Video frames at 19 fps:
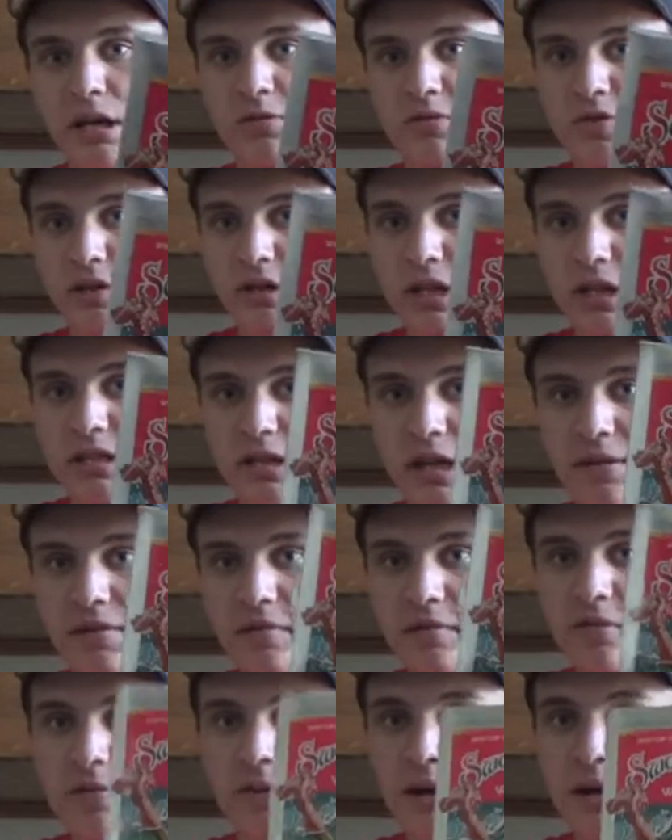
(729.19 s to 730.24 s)
It was released
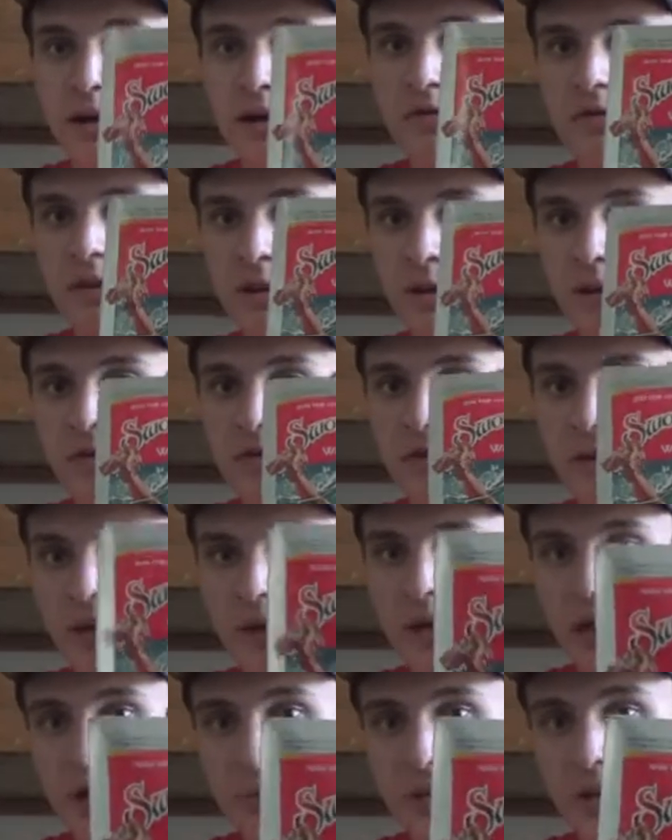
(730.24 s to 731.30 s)
in very, very,
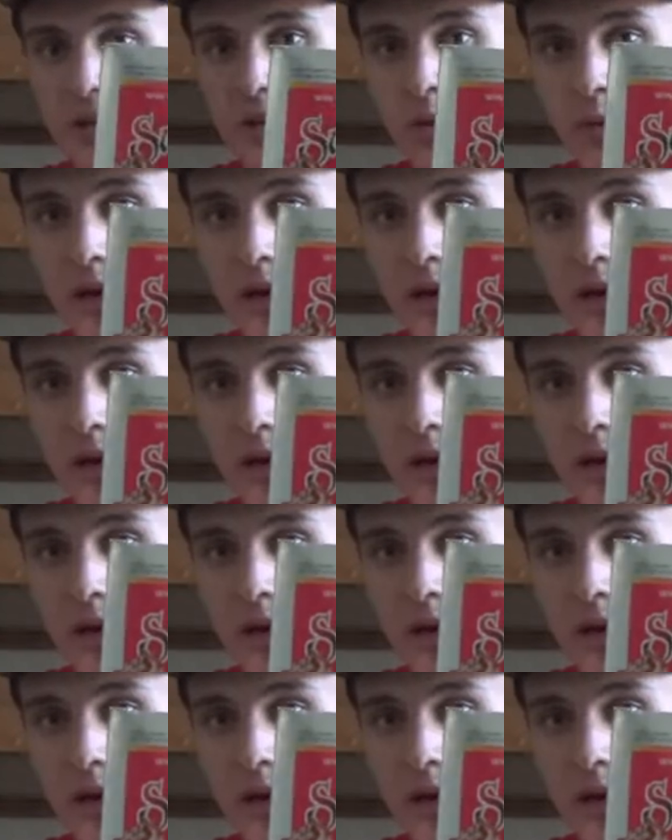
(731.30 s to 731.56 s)
very limited